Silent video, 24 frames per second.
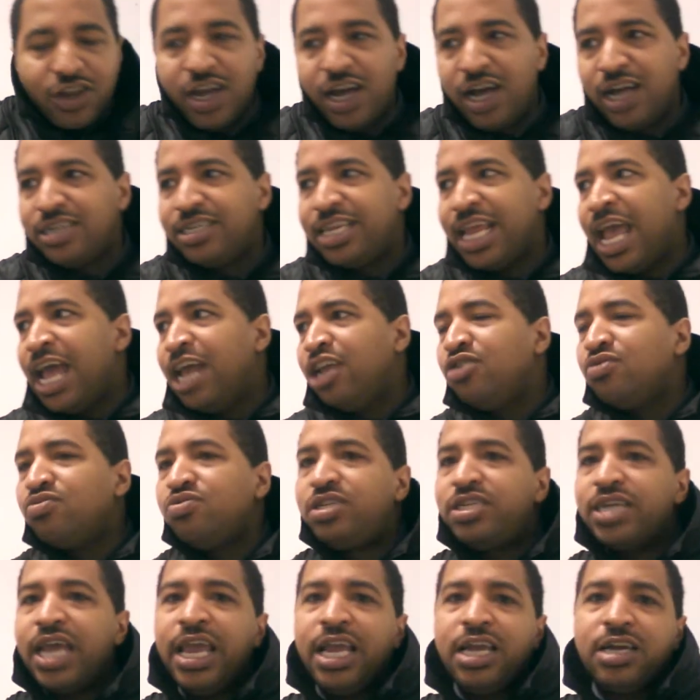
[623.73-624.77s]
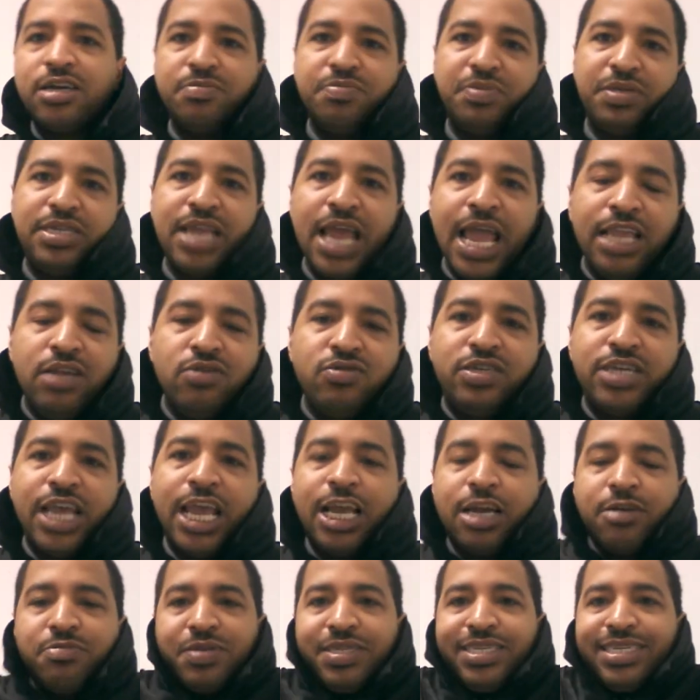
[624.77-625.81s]
uh, Daniel Jacobs. Daniel
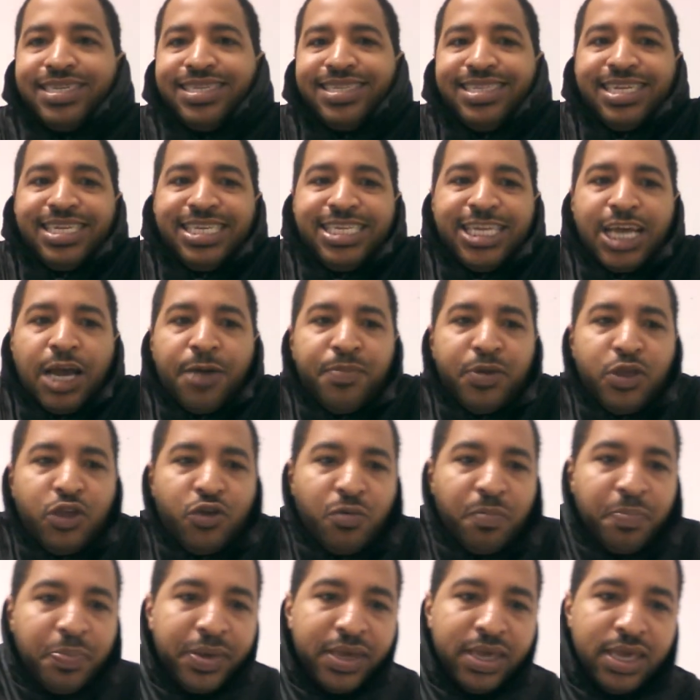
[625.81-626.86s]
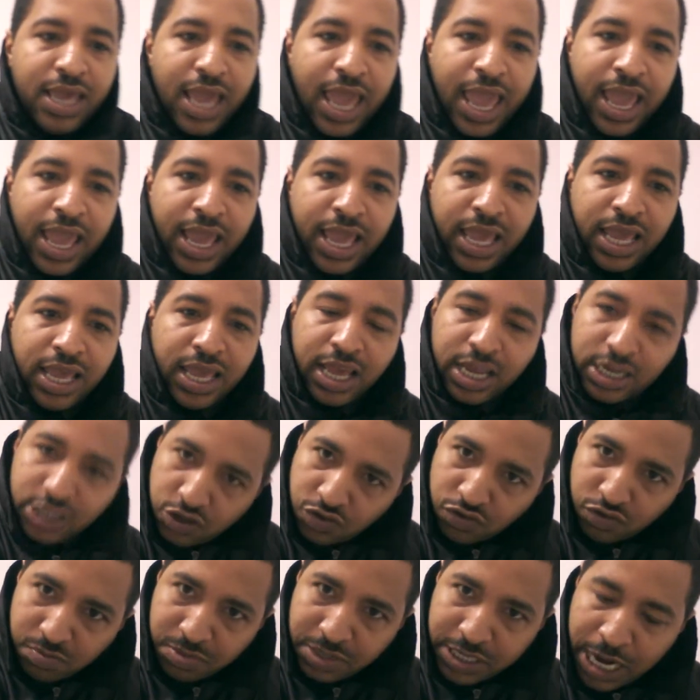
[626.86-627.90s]
Jacobs is the WBA
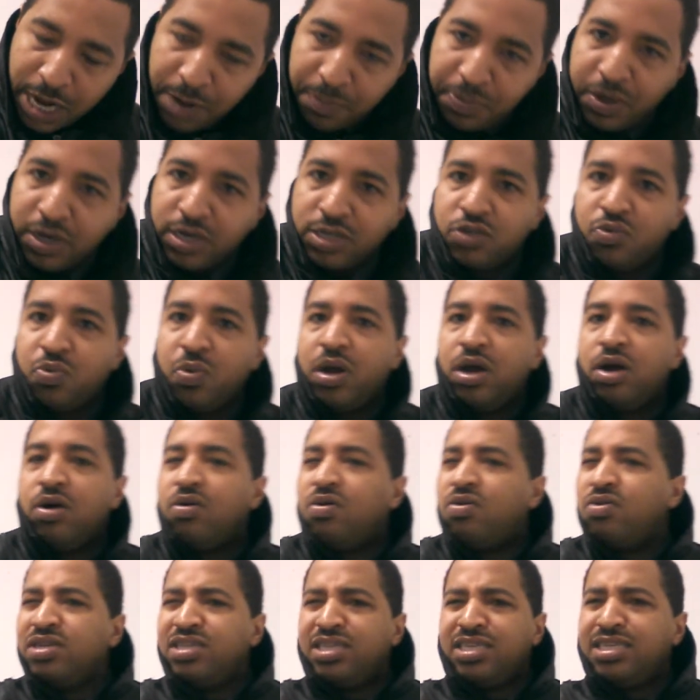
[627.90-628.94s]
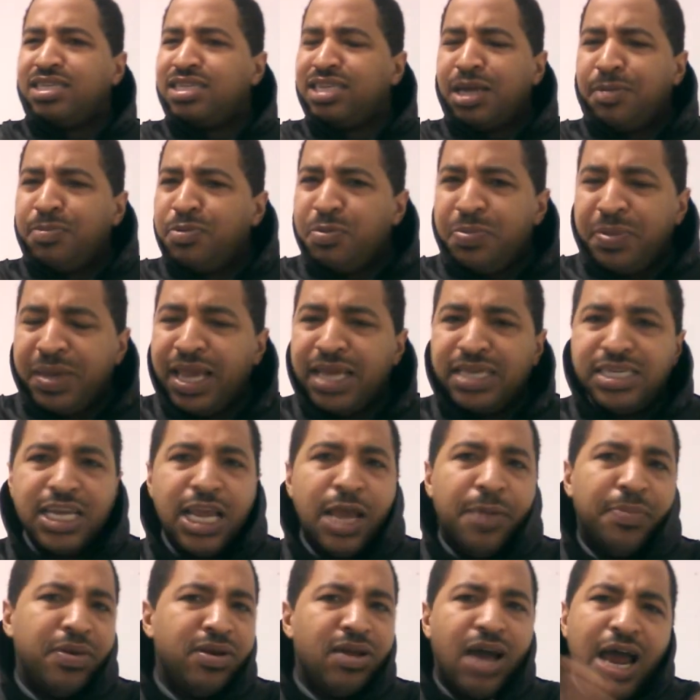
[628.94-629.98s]
interim champion as well, or is he the WBA
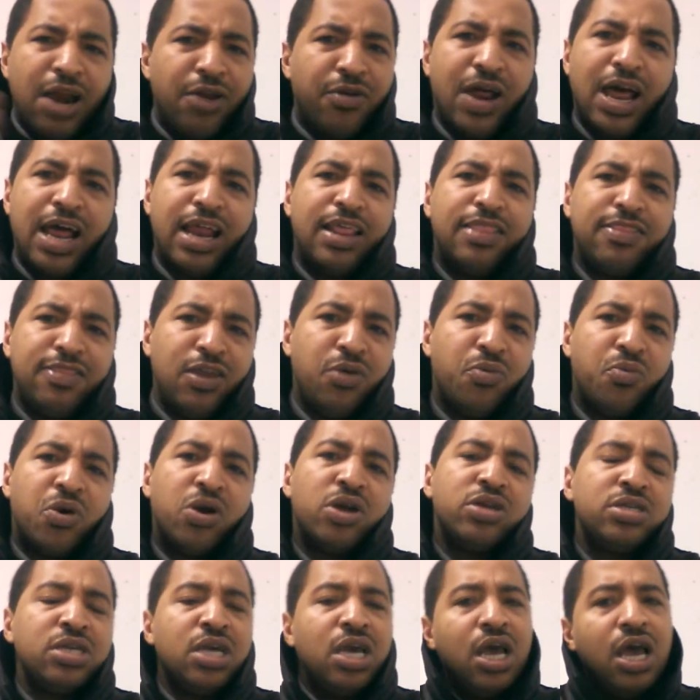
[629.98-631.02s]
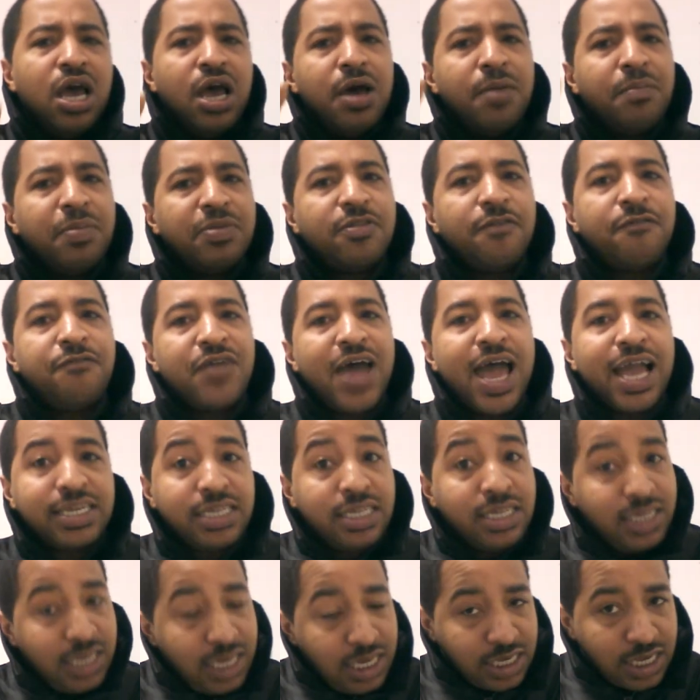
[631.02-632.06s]
champion? I don't know how the thing works. But the
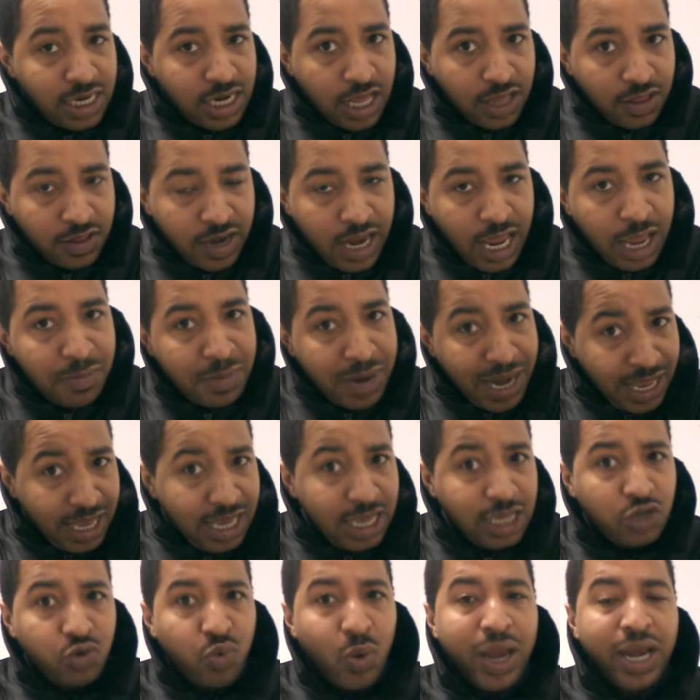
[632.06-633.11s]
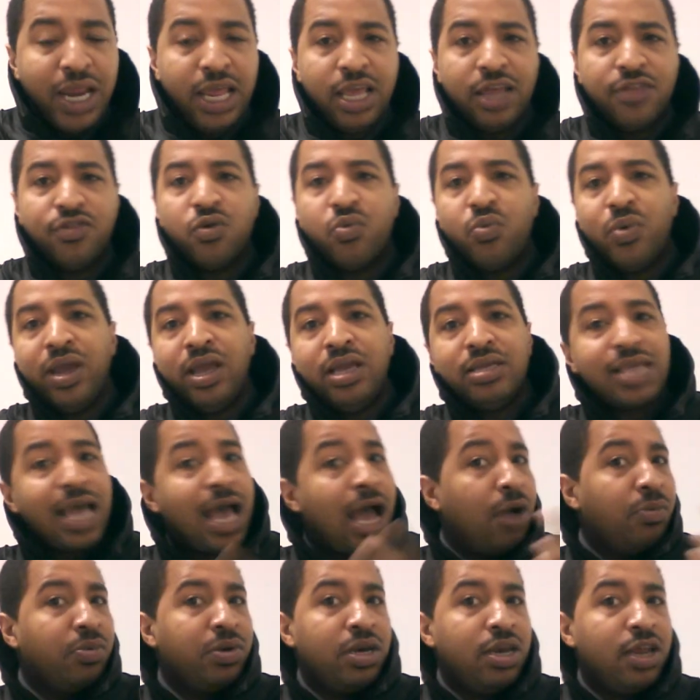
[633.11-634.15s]
fact is, he's another name, and he's waiting in the wings.
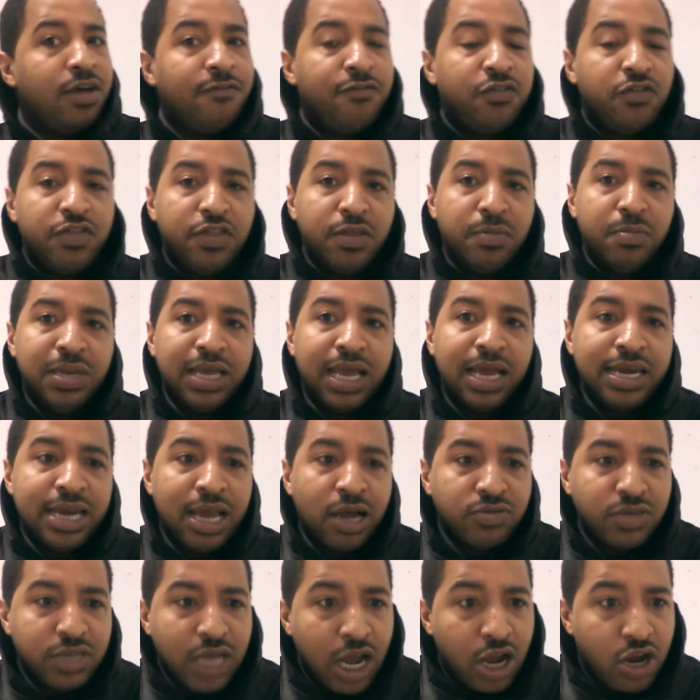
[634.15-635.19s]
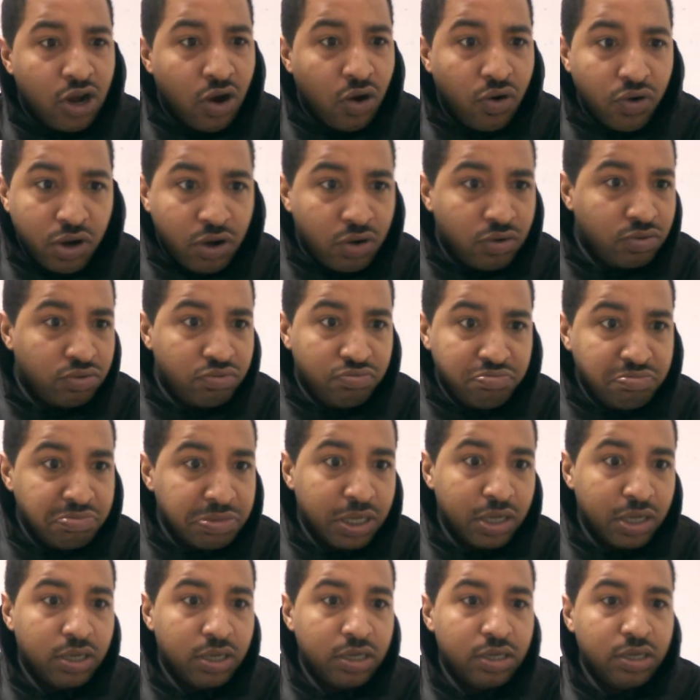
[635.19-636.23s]
I would love for them to announce Okoto,
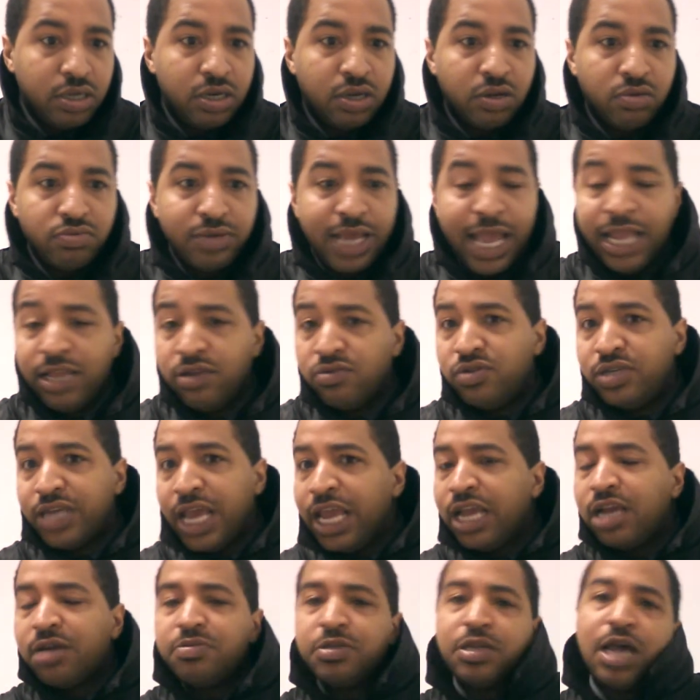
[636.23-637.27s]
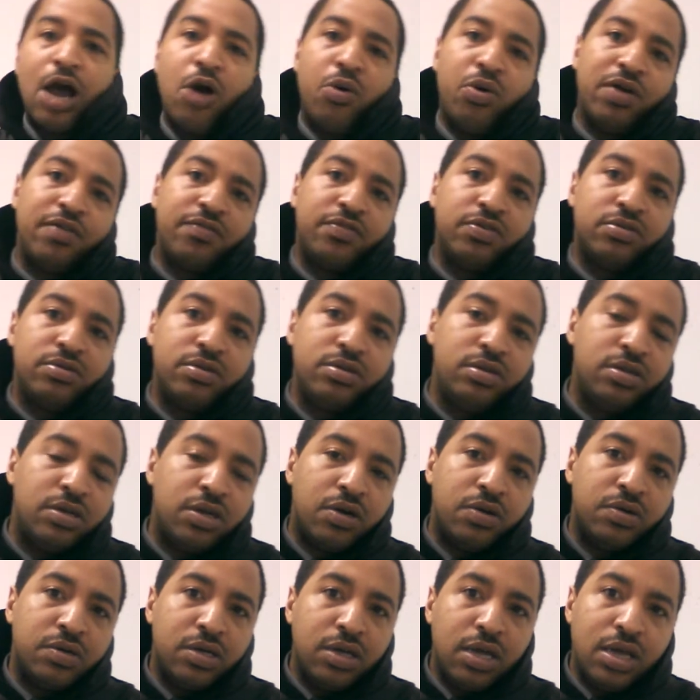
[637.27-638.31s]
you know, Daniel Jacobs. However, you
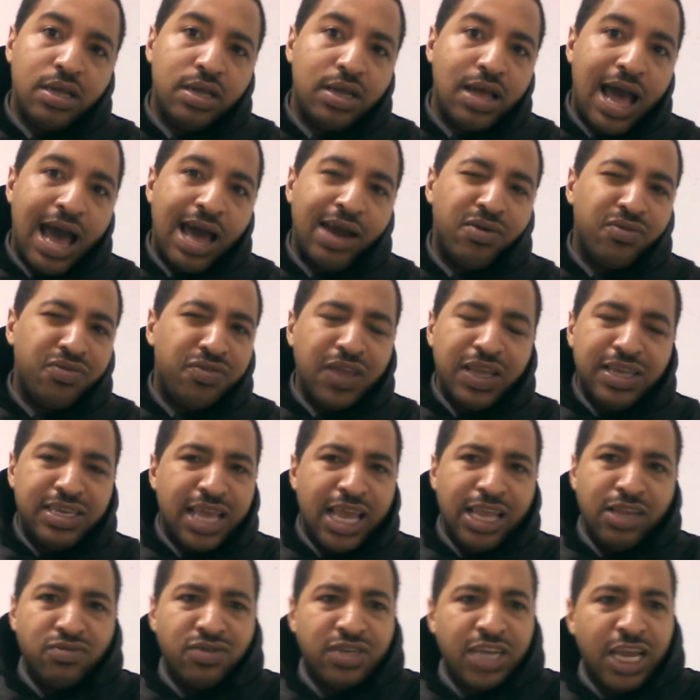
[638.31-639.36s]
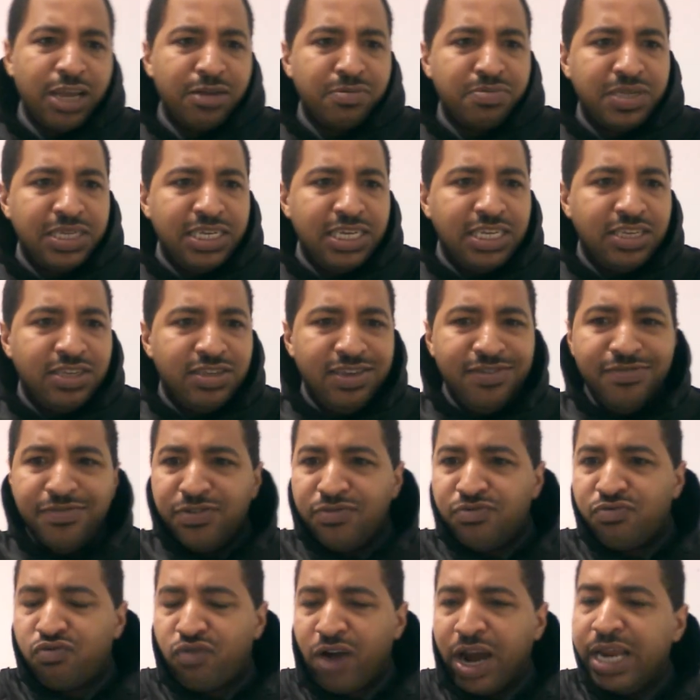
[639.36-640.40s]
know, I don't think Daniel Jacobs he's
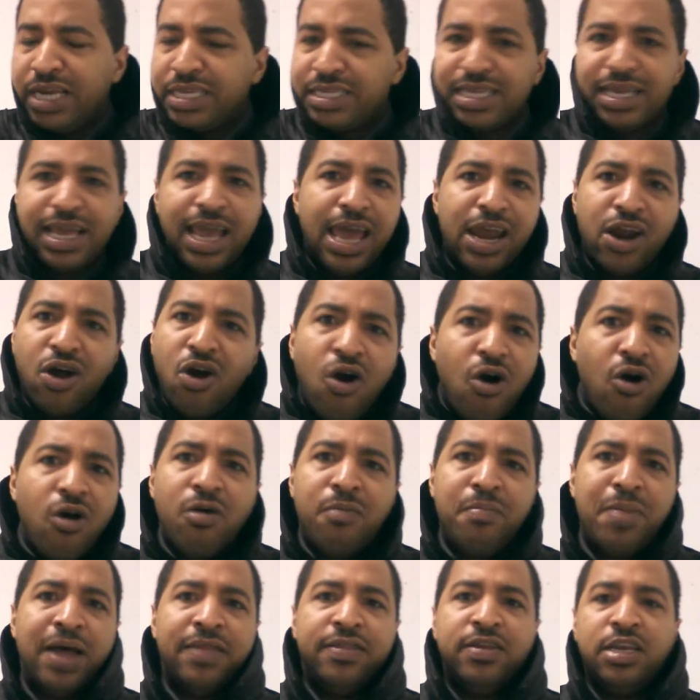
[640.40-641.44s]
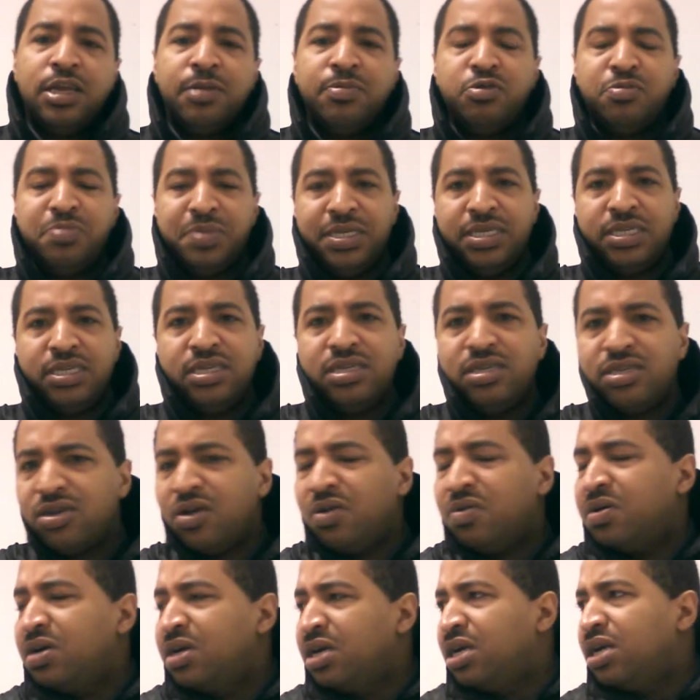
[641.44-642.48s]
even ranked at all by the WBC.
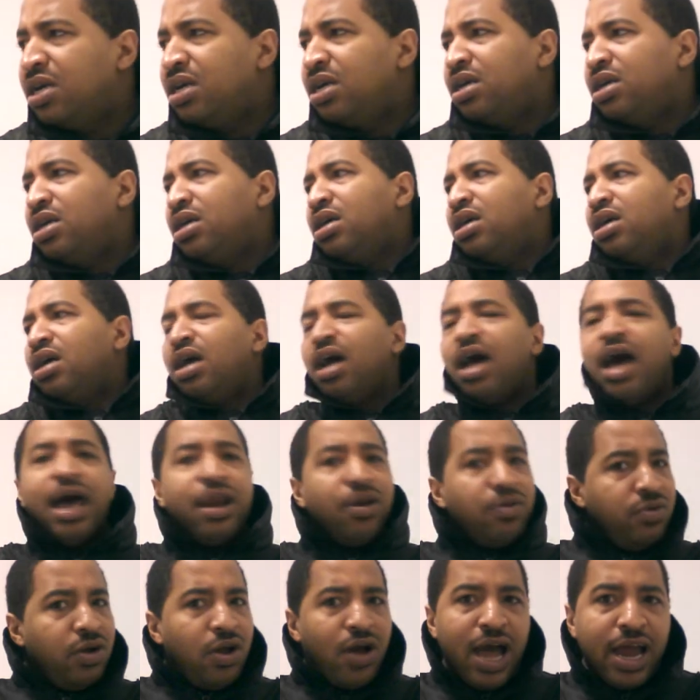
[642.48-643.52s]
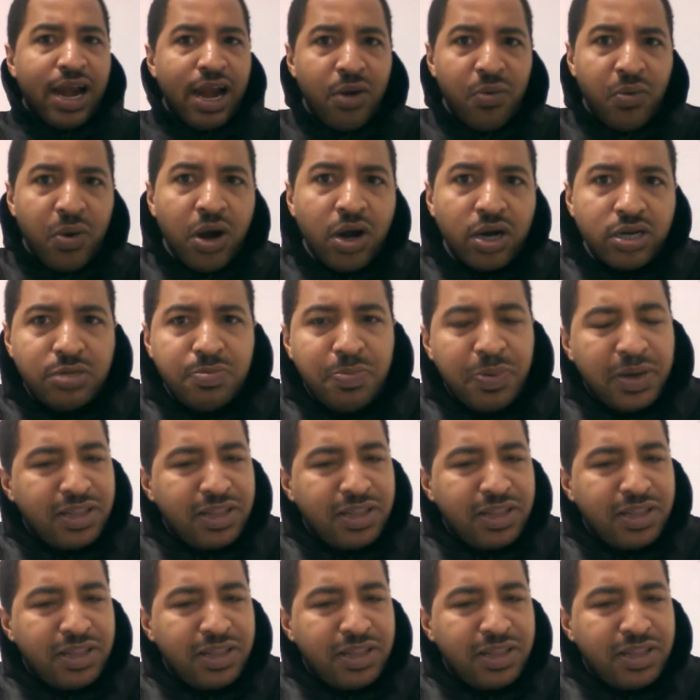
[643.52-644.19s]
So I don't know how that works.